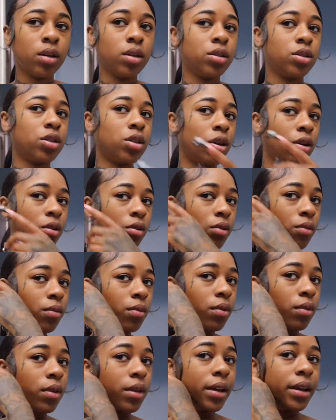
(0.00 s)
So
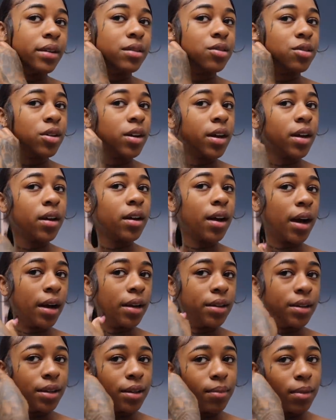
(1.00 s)
yesterday I
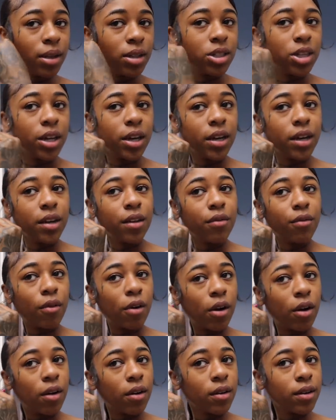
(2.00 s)
did my check in
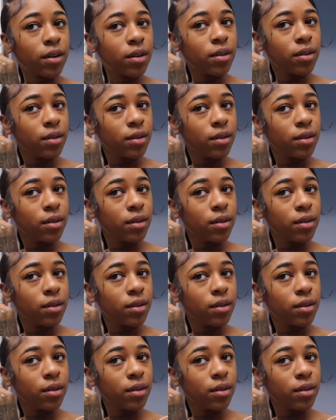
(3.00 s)
wrong.